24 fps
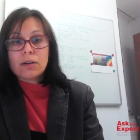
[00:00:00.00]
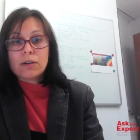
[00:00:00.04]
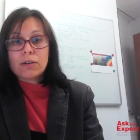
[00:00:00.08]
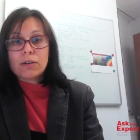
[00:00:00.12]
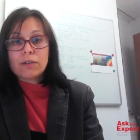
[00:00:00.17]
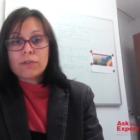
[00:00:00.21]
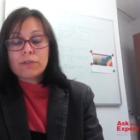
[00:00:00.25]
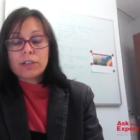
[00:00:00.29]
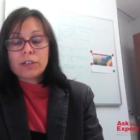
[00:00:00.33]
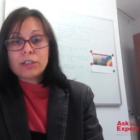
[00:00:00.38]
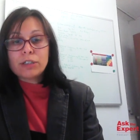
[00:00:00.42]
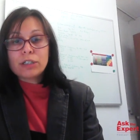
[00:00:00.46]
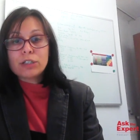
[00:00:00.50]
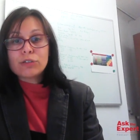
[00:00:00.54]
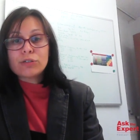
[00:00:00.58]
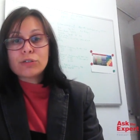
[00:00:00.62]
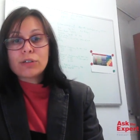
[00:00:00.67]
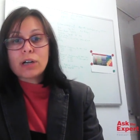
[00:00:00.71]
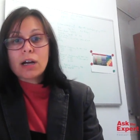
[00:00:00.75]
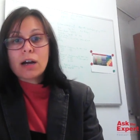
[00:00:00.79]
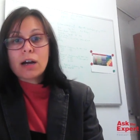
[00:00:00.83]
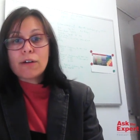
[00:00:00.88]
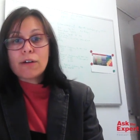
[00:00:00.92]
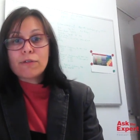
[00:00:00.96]
very
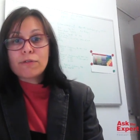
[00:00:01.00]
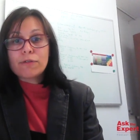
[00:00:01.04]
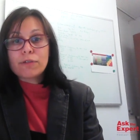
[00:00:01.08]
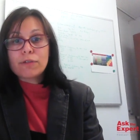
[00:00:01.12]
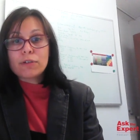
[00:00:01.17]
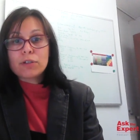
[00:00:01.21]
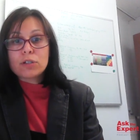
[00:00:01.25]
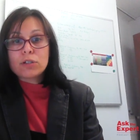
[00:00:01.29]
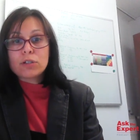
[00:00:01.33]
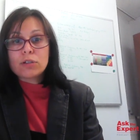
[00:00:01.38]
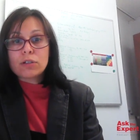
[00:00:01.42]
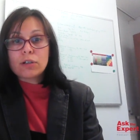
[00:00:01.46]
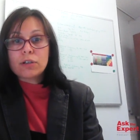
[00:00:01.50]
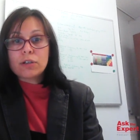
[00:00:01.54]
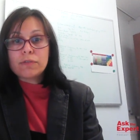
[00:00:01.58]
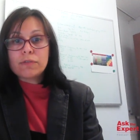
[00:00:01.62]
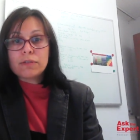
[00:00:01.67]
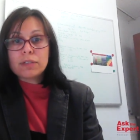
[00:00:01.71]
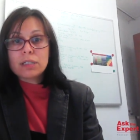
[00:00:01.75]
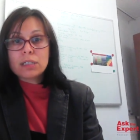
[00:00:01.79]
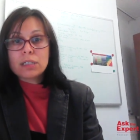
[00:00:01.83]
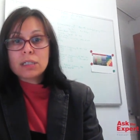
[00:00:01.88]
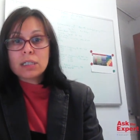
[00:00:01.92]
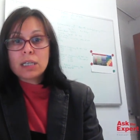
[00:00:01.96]
rough
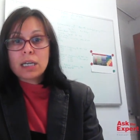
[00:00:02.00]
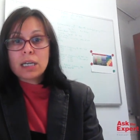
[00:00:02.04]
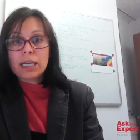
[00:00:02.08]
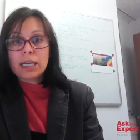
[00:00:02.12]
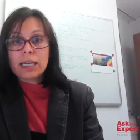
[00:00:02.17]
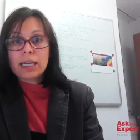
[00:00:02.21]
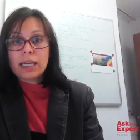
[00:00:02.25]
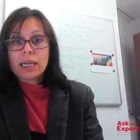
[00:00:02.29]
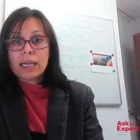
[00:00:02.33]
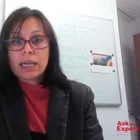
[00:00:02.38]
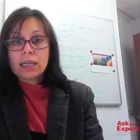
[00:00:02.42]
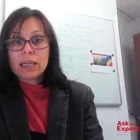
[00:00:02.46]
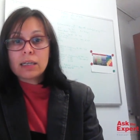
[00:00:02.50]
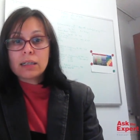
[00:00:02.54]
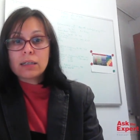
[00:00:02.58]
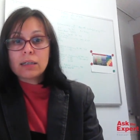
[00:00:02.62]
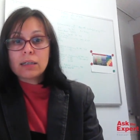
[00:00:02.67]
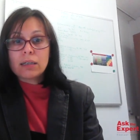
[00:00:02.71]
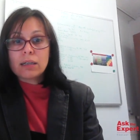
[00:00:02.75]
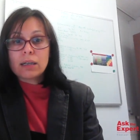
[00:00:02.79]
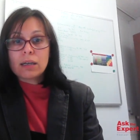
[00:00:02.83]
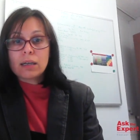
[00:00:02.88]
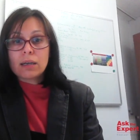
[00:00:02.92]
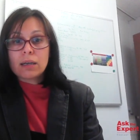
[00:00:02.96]
surface
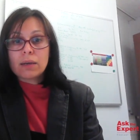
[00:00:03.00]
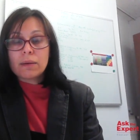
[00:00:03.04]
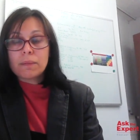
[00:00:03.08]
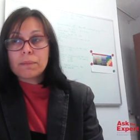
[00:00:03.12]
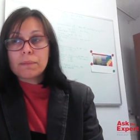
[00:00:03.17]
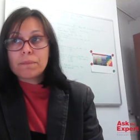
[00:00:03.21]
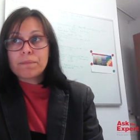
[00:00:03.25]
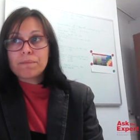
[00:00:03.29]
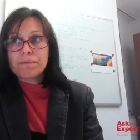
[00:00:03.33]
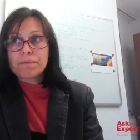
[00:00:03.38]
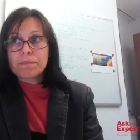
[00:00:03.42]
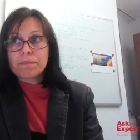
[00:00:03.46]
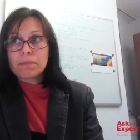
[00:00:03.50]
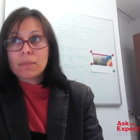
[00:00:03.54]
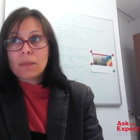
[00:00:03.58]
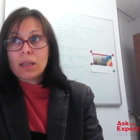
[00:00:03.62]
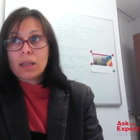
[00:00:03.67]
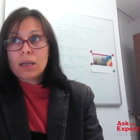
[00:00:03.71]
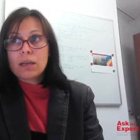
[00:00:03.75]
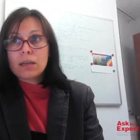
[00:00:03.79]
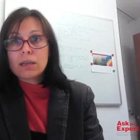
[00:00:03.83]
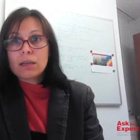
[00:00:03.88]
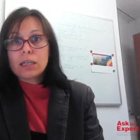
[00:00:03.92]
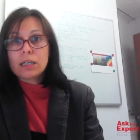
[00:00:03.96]
can um,
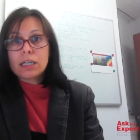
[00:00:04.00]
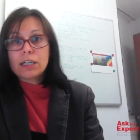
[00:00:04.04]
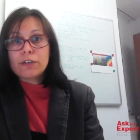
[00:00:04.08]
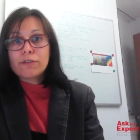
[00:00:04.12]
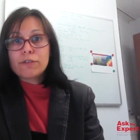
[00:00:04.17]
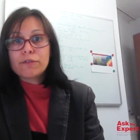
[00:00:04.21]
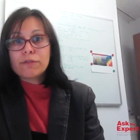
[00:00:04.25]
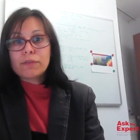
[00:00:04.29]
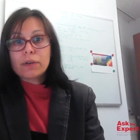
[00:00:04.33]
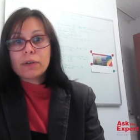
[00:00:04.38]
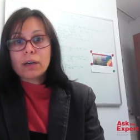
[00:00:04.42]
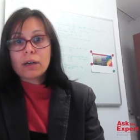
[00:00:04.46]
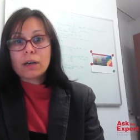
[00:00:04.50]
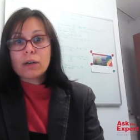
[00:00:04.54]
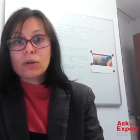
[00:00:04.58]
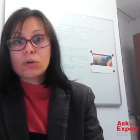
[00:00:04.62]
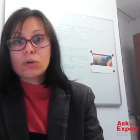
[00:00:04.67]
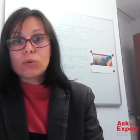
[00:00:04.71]
give a